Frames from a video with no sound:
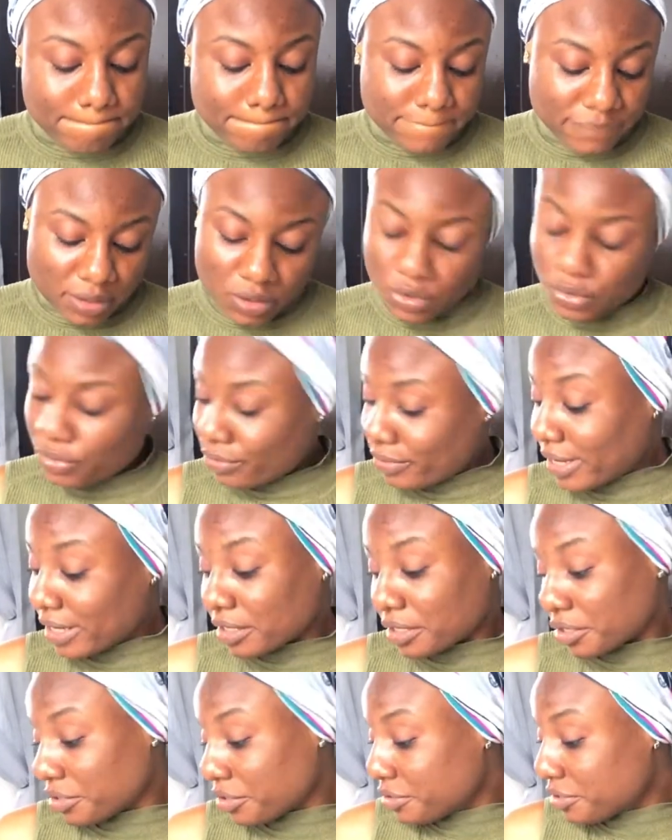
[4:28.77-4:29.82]
but we're
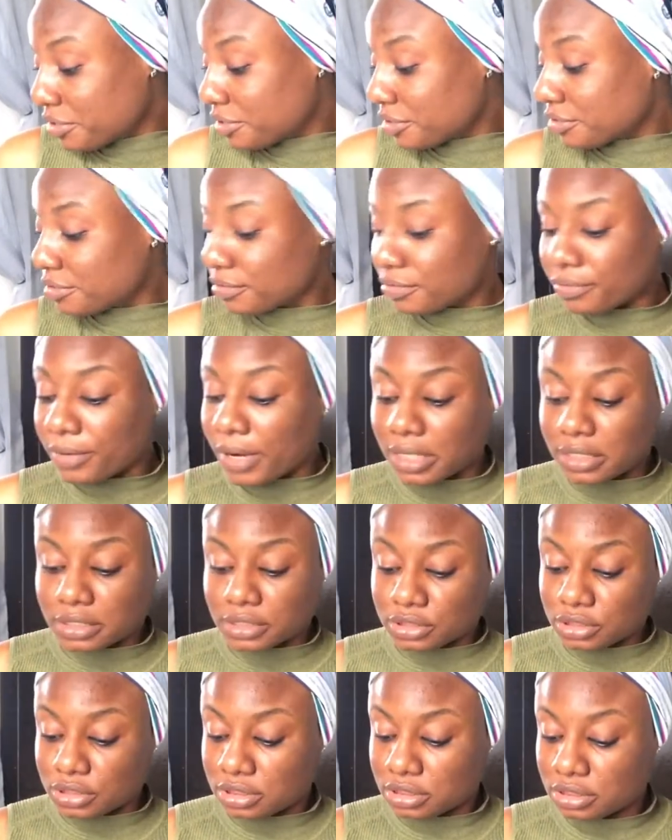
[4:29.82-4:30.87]

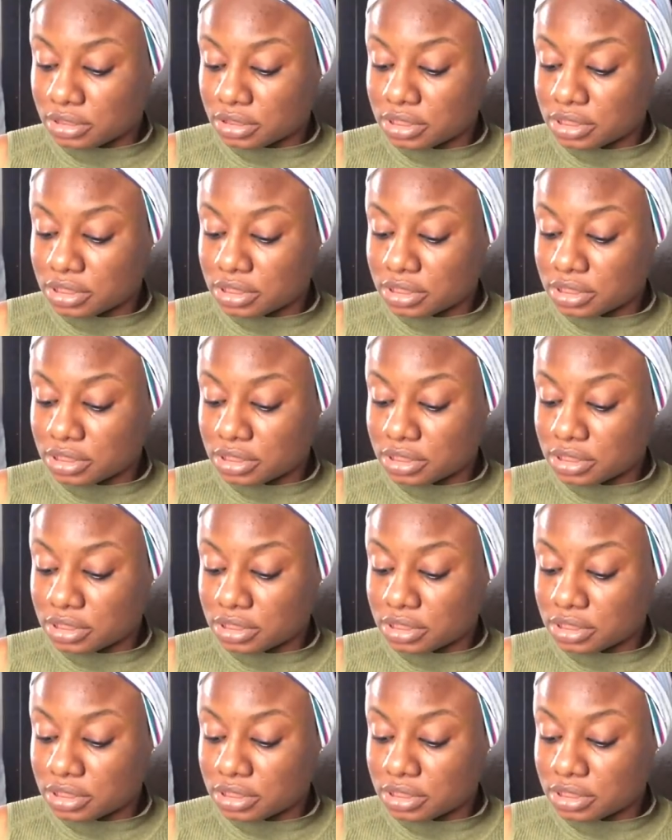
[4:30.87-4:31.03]
good.